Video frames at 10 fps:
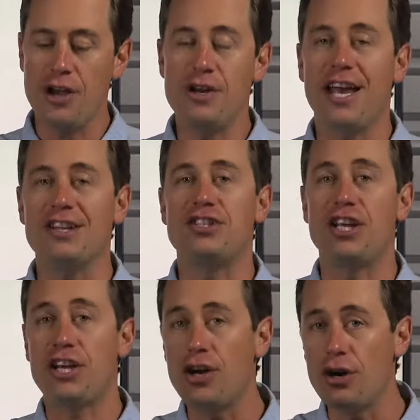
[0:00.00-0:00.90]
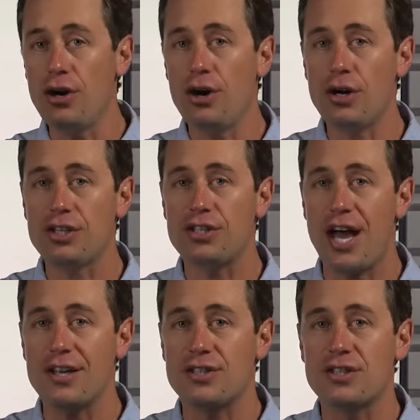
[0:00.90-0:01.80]
you to get secure hook
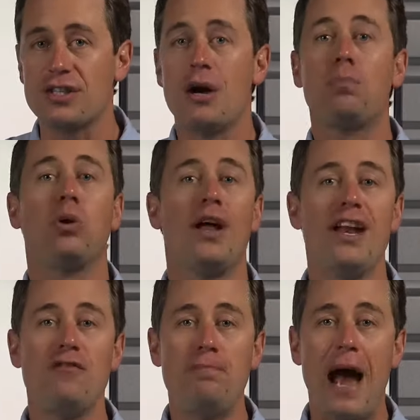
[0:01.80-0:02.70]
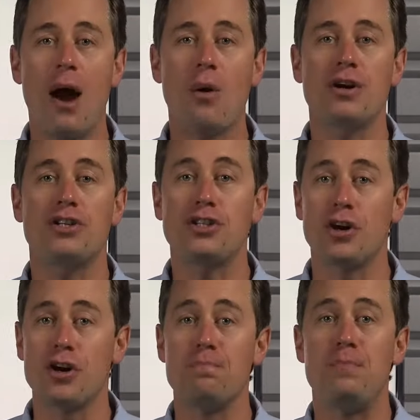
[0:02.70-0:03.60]
sets, plenty of power to
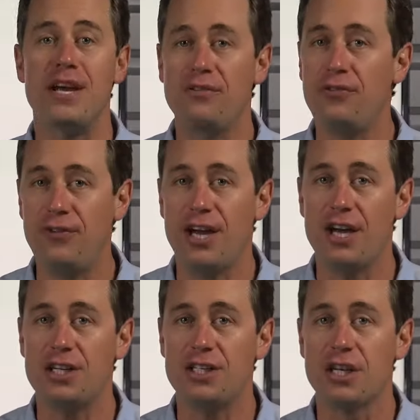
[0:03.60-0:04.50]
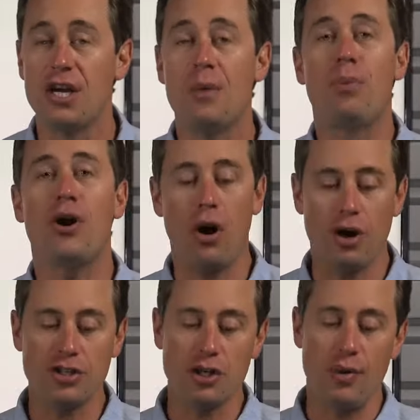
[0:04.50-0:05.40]
turn big fish, but
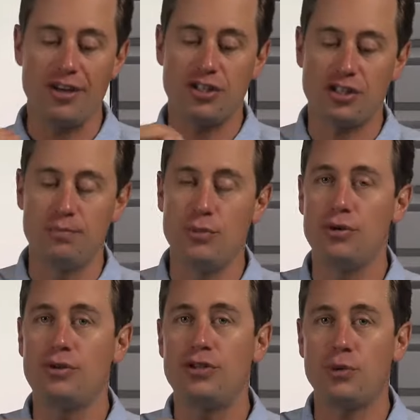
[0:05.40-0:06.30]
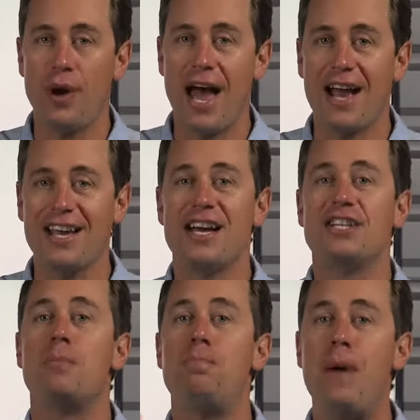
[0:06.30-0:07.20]
also a smooth drag
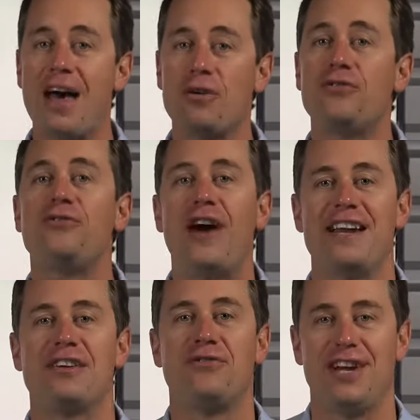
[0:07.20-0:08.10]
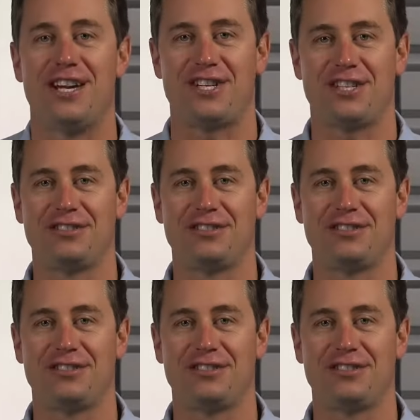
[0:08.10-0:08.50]
to battle fighting fish.